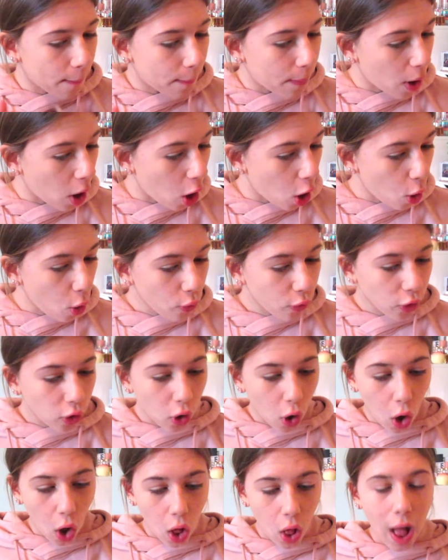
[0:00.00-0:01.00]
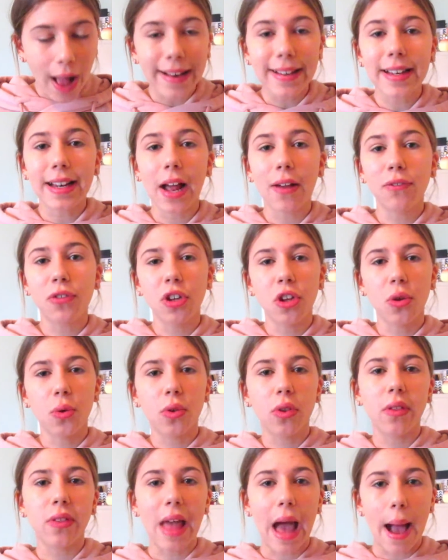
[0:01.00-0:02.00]
But overall, I didn't have to
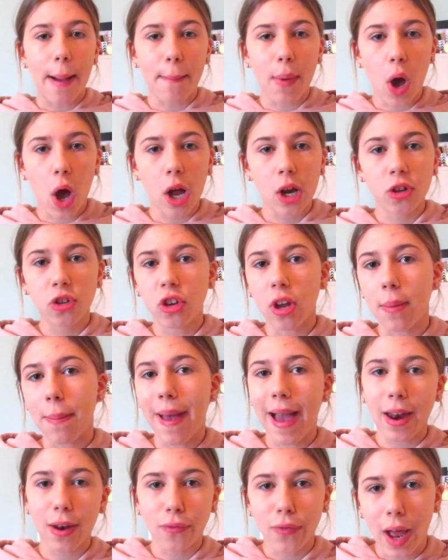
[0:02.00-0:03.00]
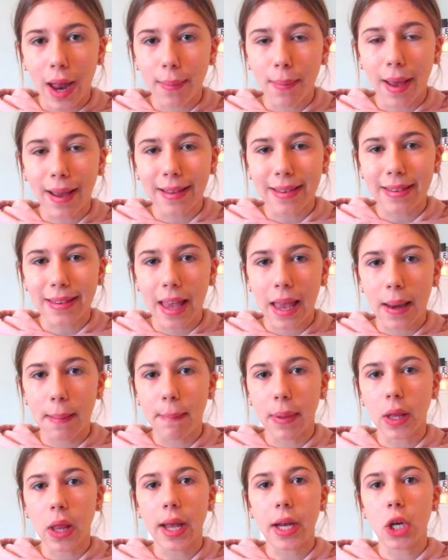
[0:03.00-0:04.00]
use it that much. It mattified my skin,
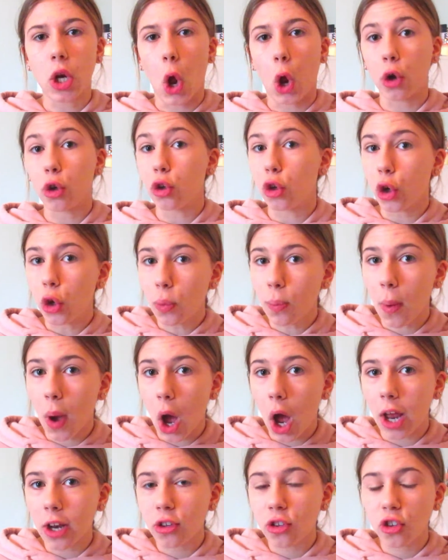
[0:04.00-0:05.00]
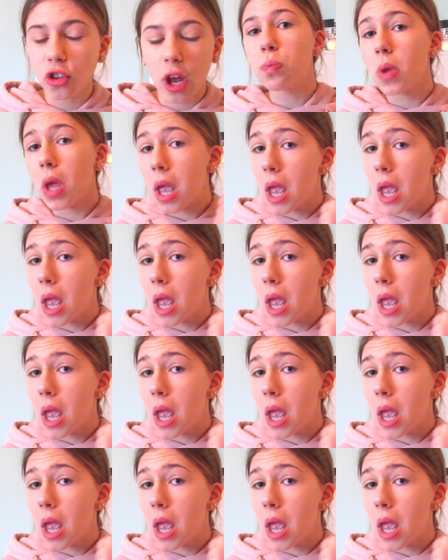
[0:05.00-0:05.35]
but like not too much.